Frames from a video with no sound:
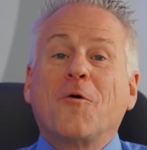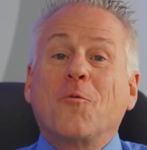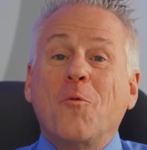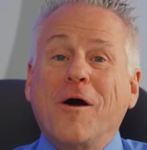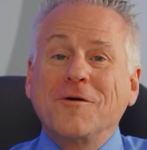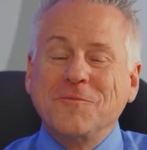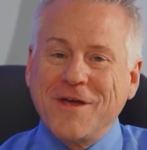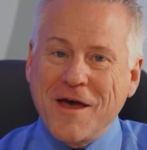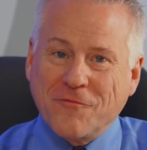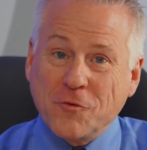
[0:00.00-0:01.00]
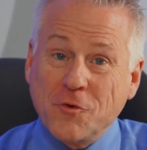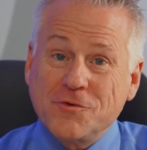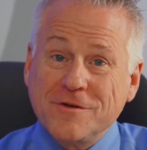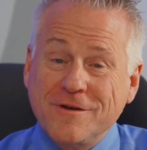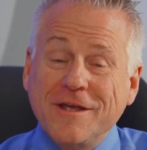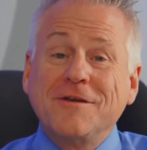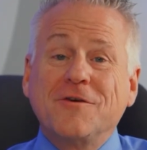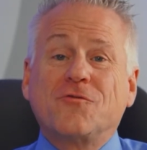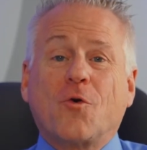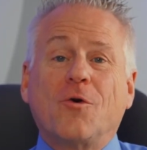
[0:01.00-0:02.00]
Welcome to Evolution in
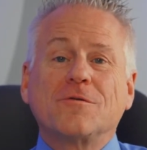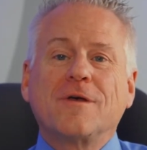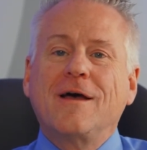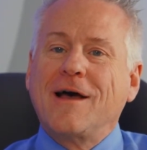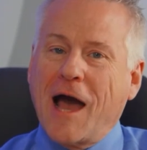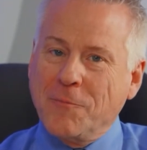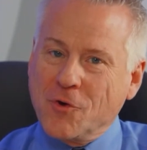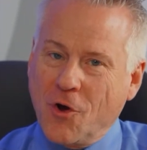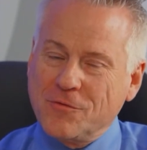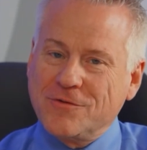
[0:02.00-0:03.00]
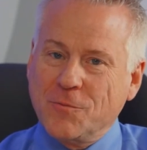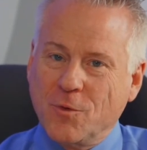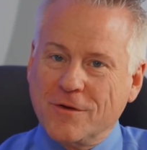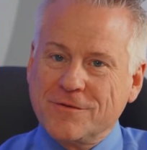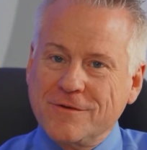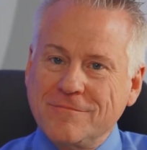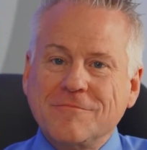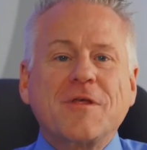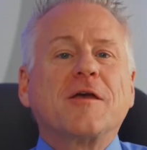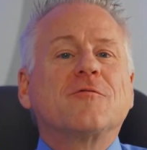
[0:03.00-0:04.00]
Controls. I'm your host, Tim Wilson.
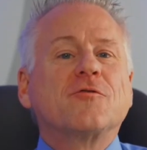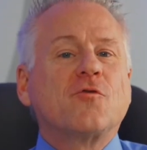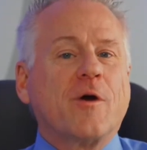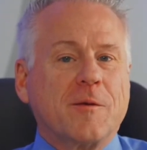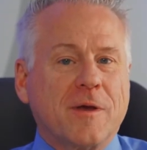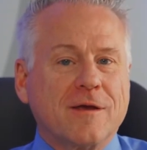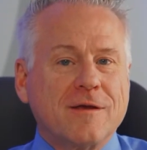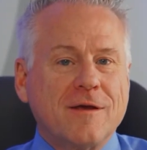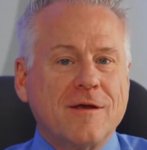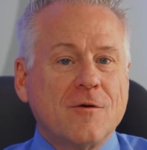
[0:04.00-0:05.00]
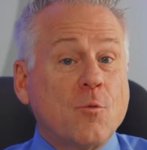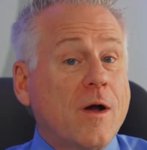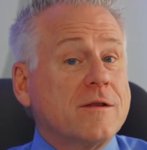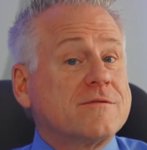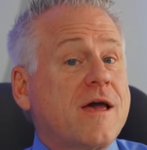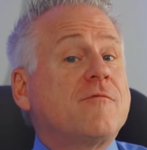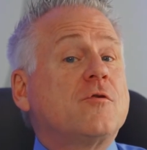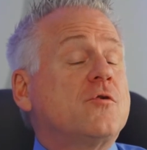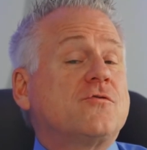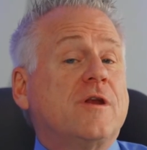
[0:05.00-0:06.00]
Thank you for joining me. Well, it's
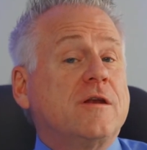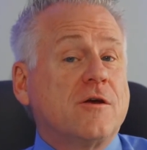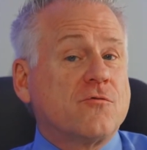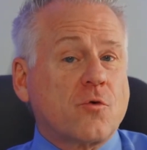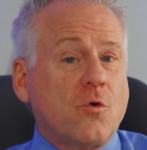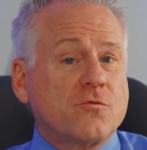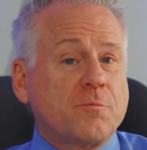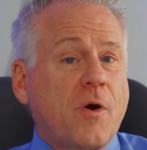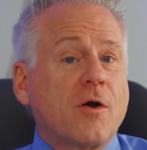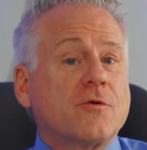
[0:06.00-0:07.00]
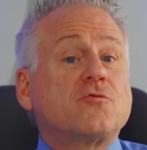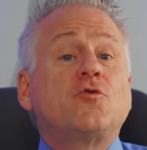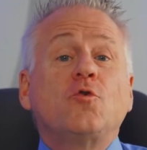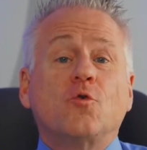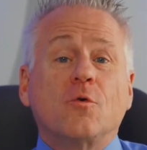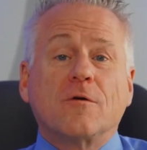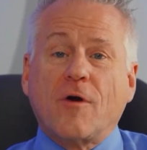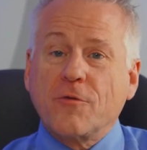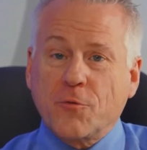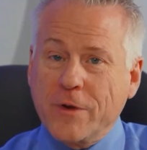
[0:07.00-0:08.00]
Evolution in Controls Part 2 of
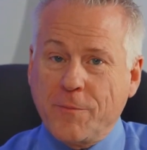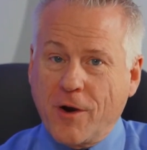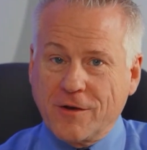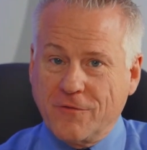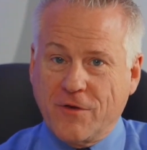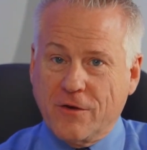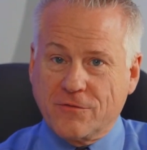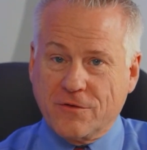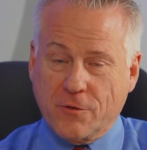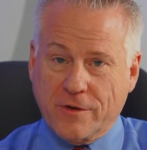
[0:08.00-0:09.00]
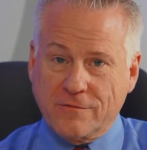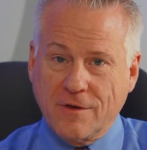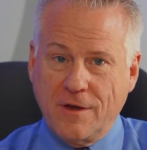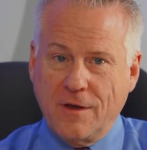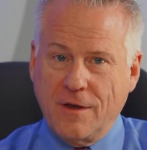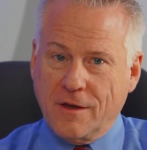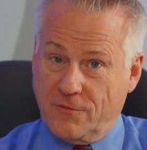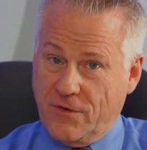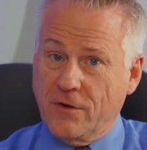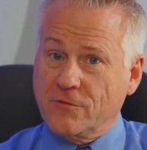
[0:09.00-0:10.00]
our three-part conveyor series.
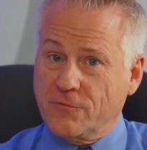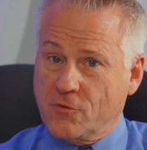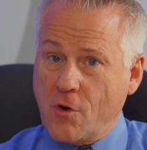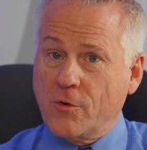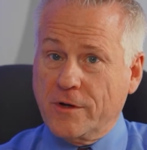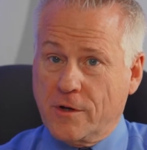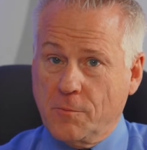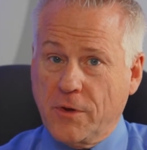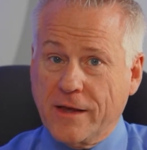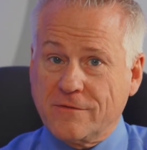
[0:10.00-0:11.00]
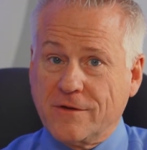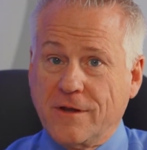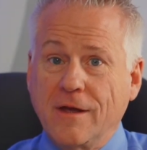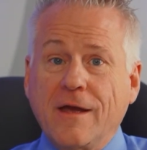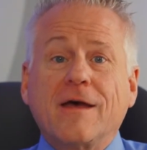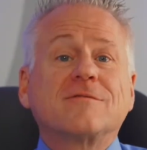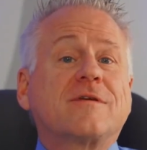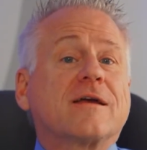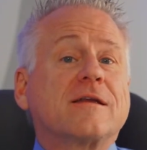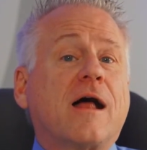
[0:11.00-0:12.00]
Conveyors have grown in complexity as
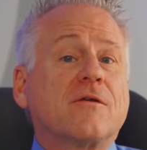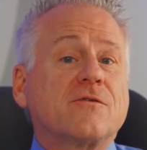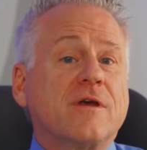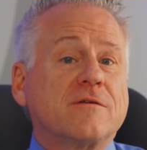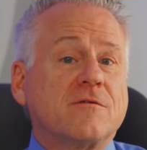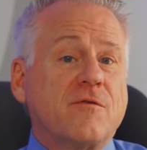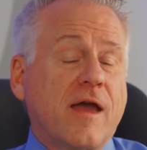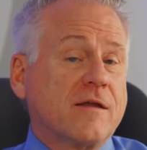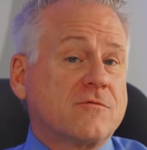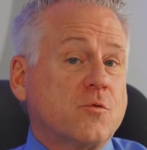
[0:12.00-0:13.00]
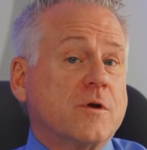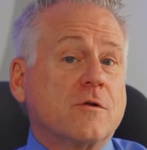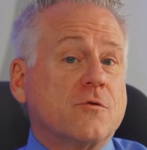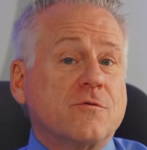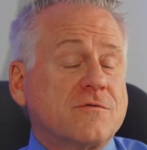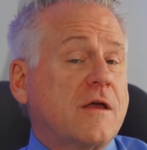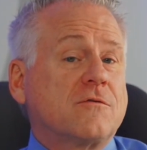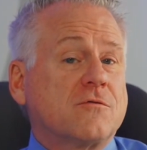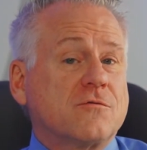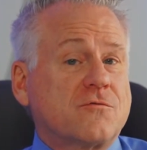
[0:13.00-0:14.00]
technology has advanced to include
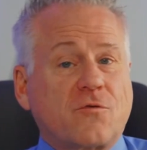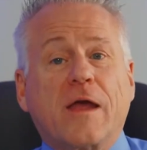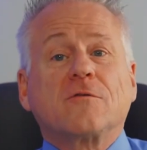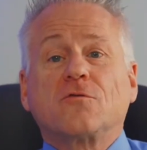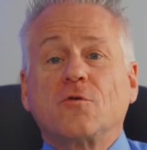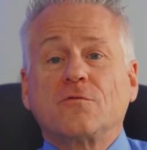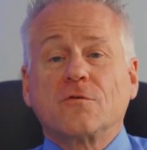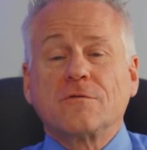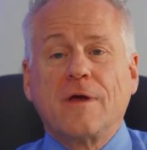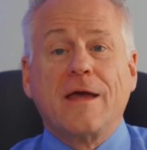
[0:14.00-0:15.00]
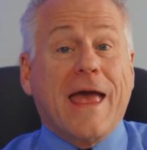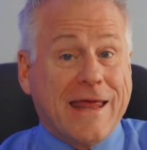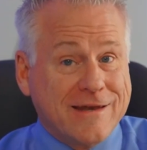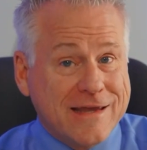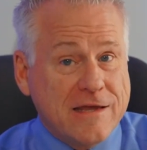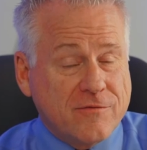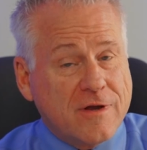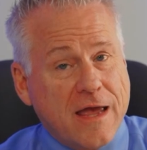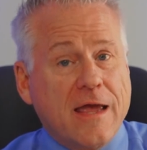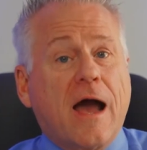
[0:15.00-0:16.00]
sensors, transducers, and even
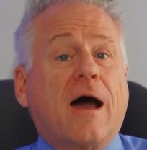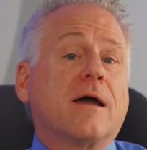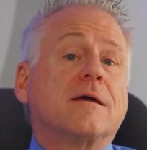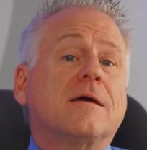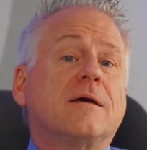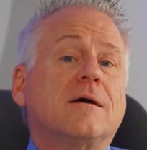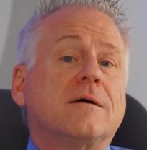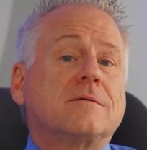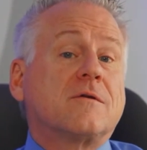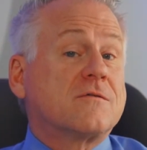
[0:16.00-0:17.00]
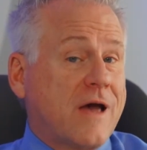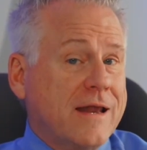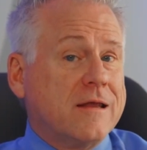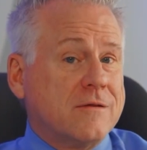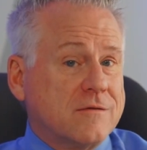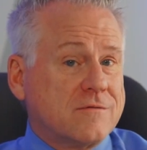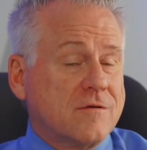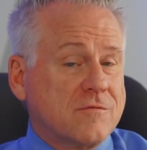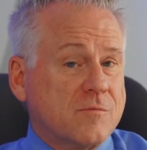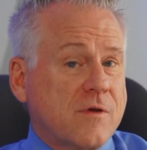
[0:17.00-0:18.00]
AI. Designing these
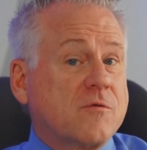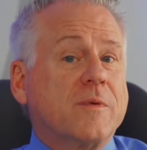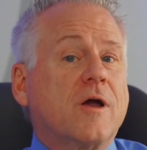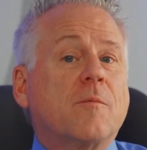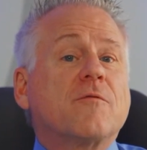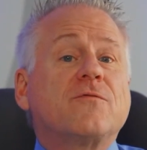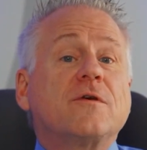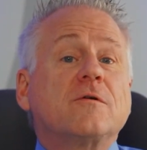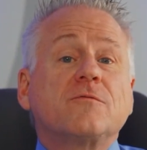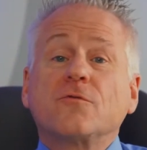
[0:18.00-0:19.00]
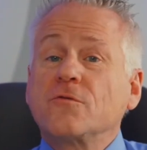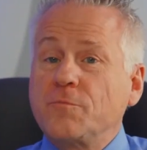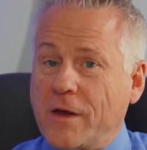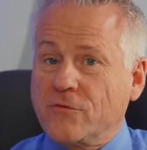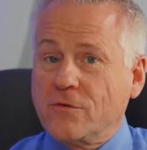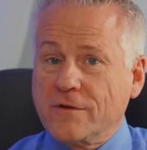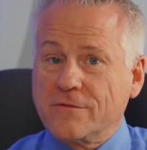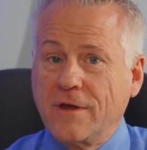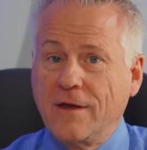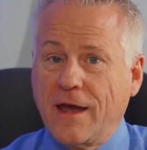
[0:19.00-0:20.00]
systems has become a field for
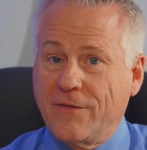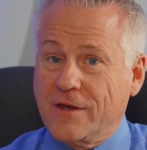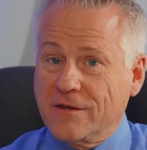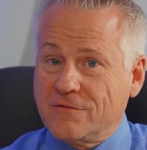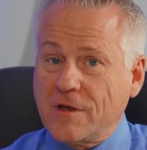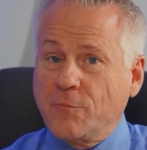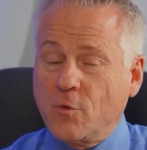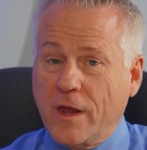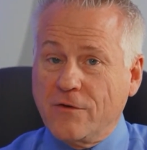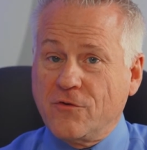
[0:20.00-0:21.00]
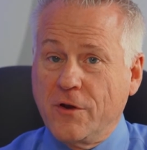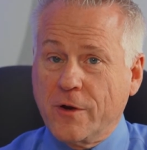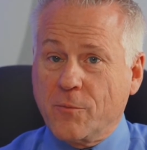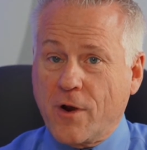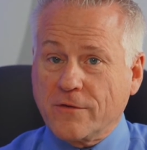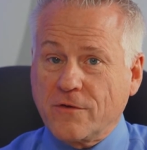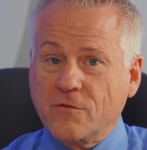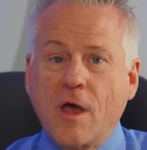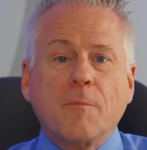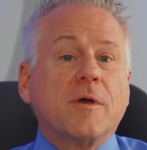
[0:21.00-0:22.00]
specialists, and the conceptual engineering process
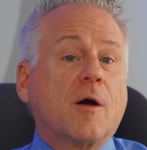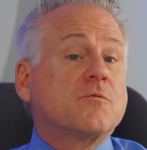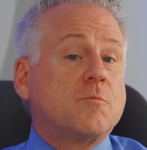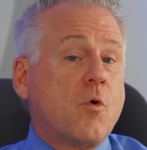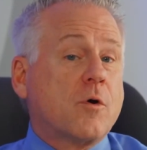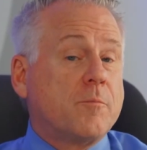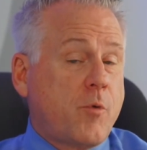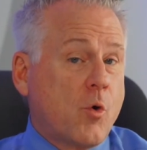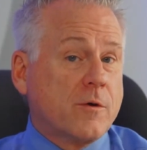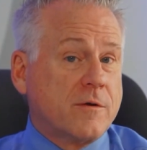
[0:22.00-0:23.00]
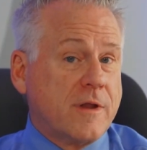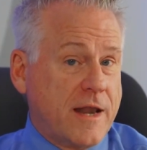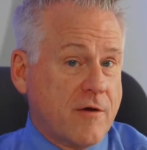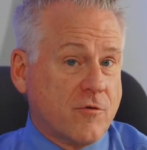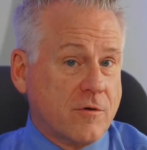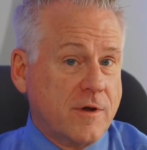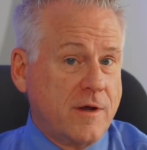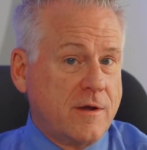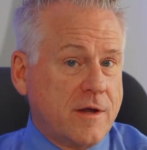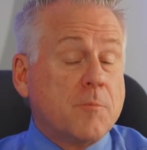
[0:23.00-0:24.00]
becomes more important than ever.
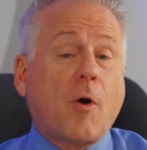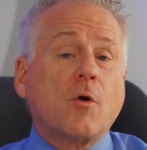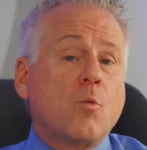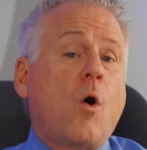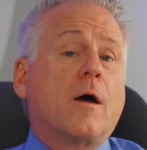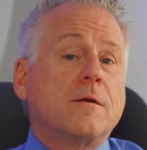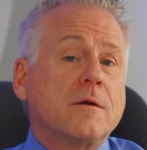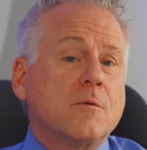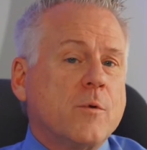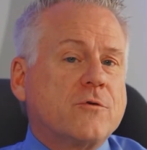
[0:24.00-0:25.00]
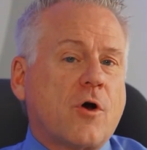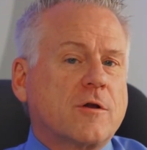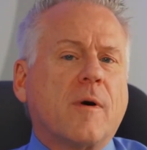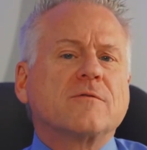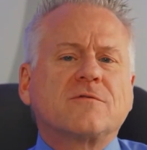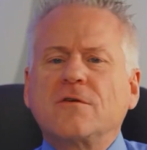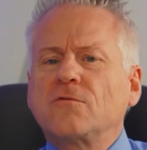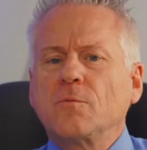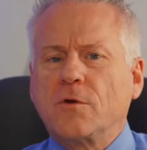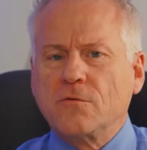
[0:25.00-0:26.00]
In Part 1, we talked about
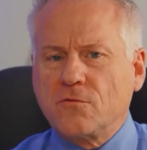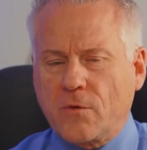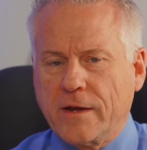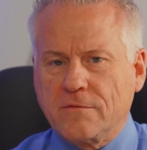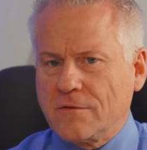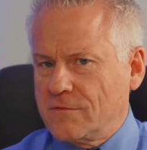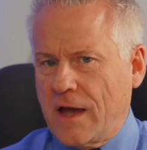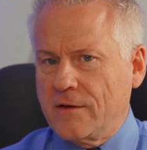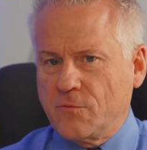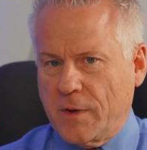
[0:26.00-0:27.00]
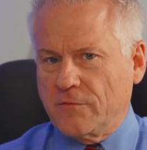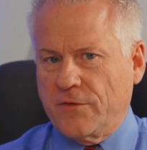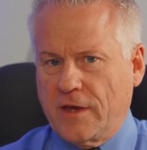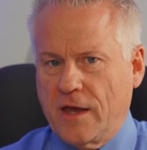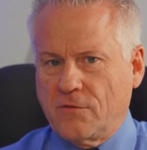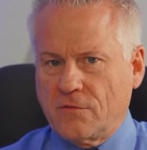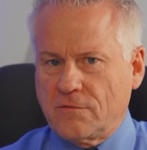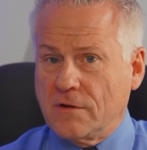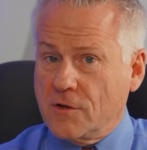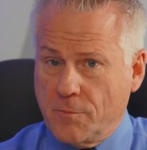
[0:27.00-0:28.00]
system constraints, design specifications,
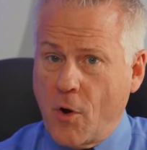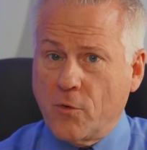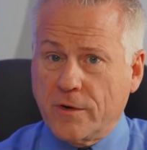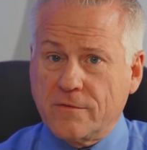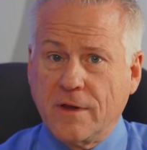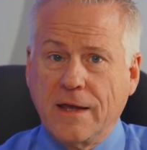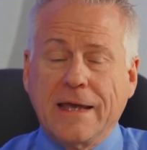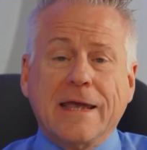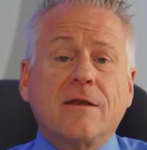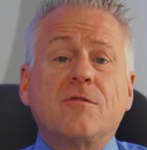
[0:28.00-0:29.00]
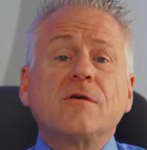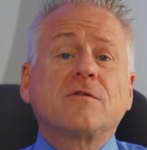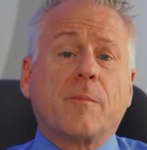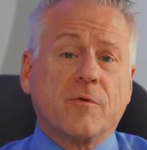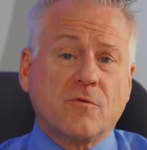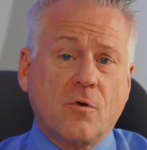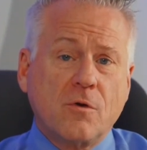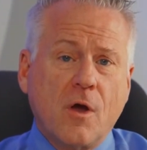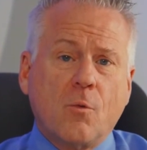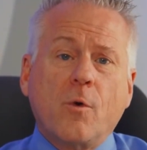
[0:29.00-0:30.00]
and components. In this episode,
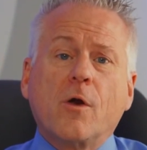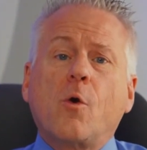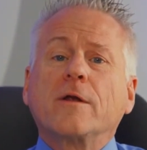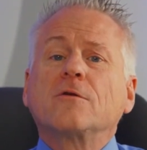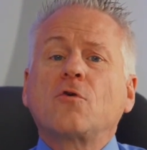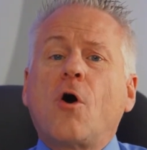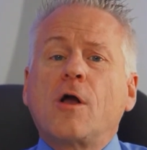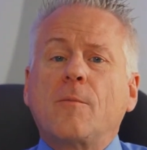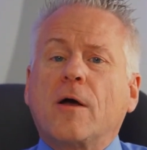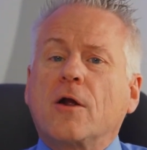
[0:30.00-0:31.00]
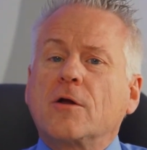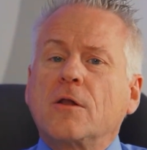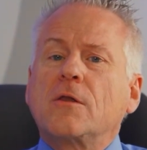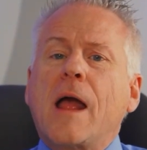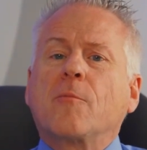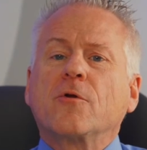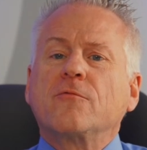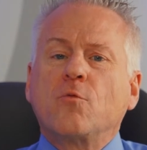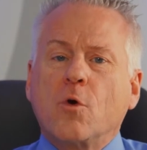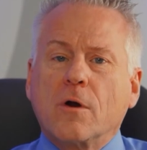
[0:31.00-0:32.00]
we are going to talk about our
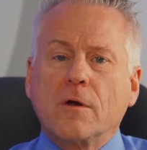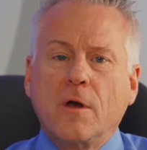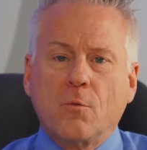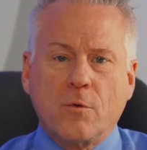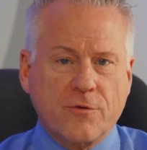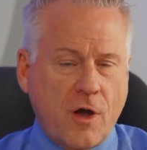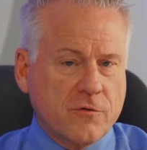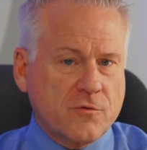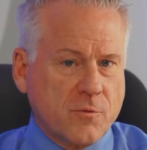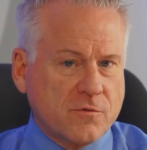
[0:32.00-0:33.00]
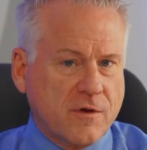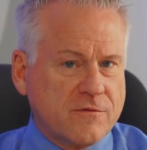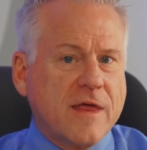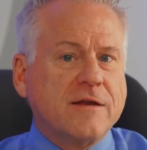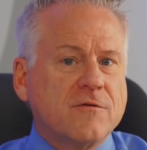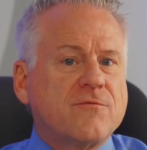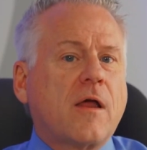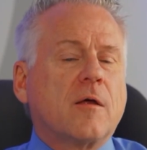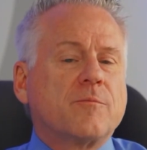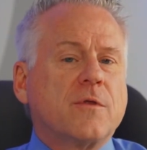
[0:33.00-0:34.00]
collaborative work with customers as they
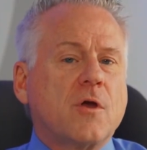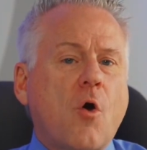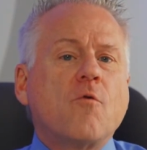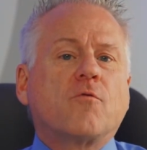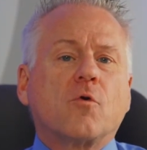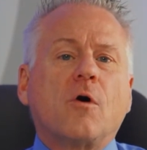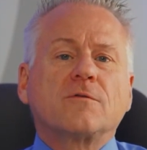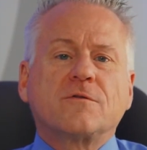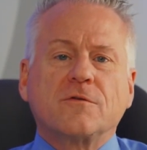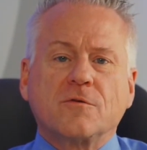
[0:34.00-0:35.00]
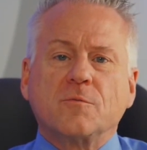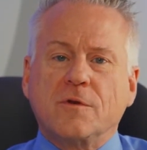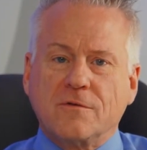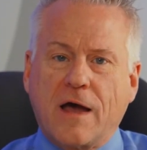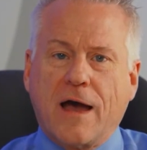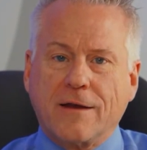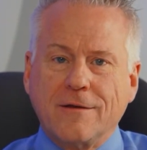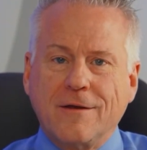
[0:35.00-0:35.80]
develop the overall system design.